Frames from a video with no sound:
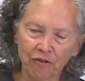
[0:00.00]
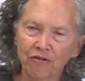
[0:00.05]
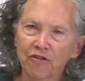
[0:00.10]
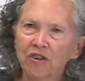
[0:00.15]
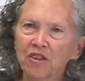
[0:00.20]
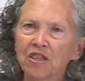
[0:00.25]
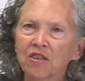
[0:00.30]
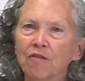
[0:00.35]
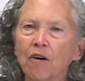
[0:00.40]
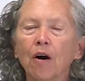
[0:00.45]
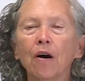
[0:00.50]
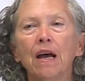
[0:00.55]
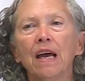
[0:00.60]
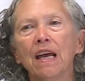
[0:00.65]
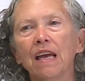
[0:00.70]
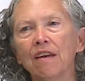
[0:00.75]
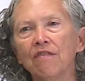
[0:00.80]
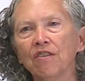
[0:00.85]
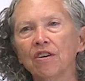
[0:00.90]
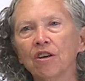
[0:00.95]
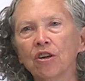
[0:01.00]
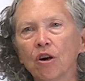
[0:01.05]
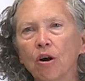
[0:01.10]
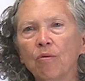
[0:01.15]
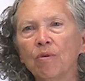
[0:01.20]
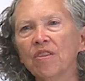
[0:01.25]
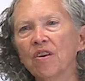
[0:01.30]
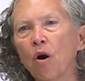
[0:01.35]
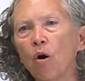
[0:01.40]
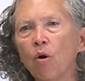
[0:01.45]
First of all, if you can
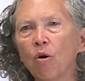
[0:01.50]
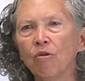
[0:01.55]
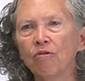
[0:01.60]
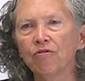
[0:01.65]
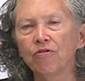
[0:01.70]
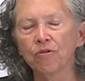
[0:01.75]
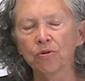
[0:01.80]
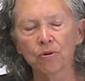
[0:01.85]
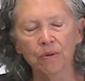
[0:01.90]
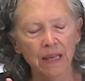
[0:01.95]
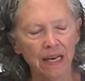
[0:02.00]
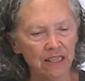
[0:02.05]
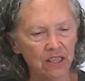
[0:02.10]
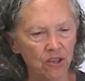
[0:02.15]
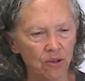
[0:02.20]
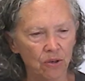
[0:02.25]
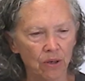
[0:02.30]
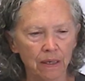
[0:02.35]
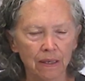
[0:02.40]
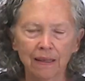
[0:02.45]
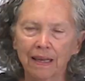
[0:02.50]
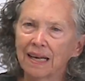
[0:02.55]
go with a whole food, that's good.